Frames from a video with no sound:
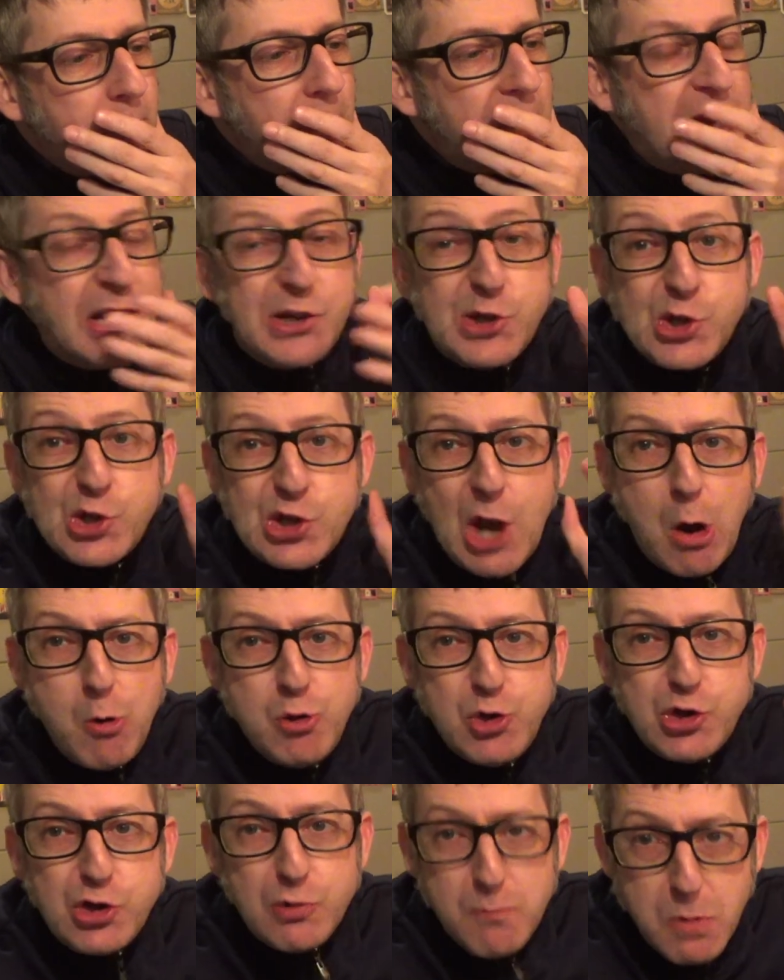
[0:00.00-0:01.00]
It's so
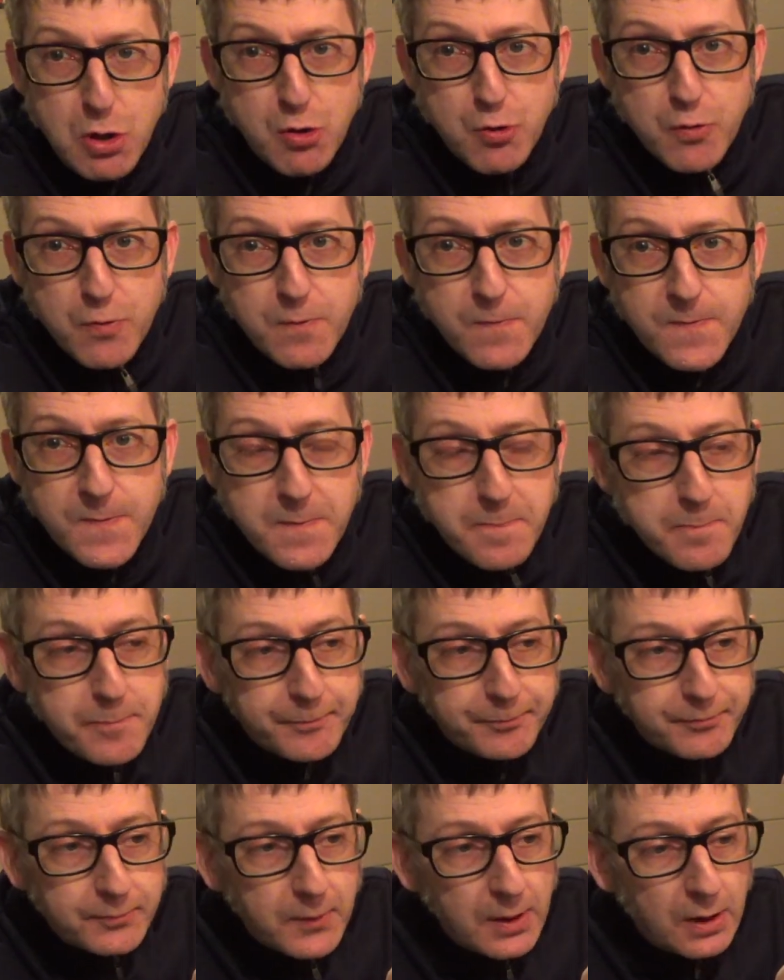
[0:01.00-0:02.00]
smooth,
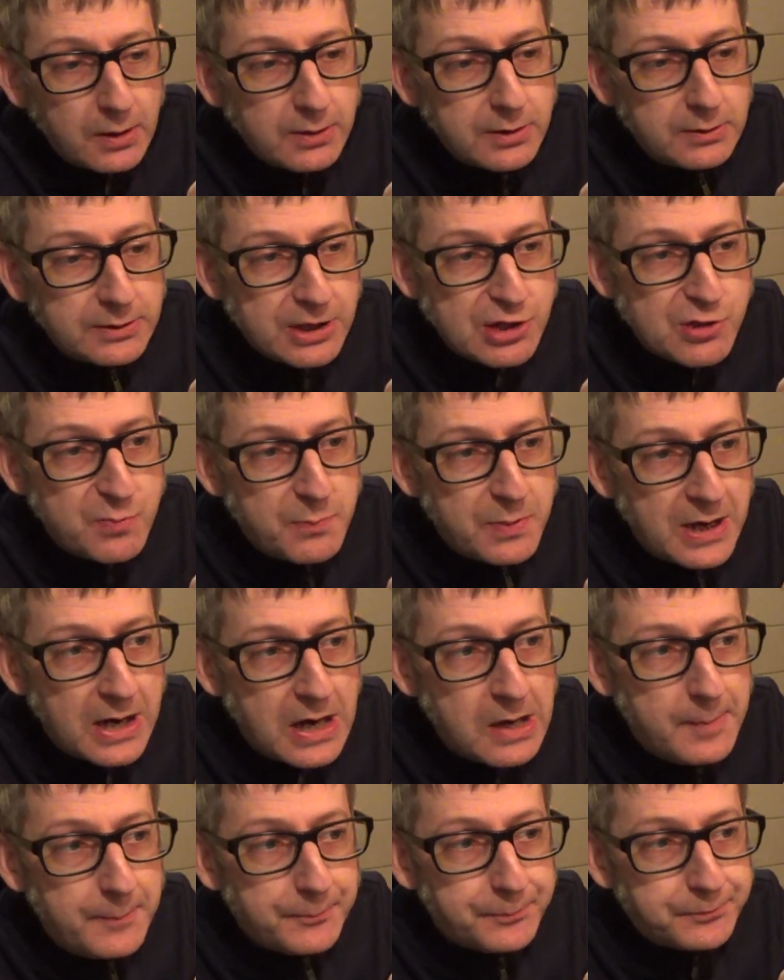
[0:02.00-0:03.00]
this beer.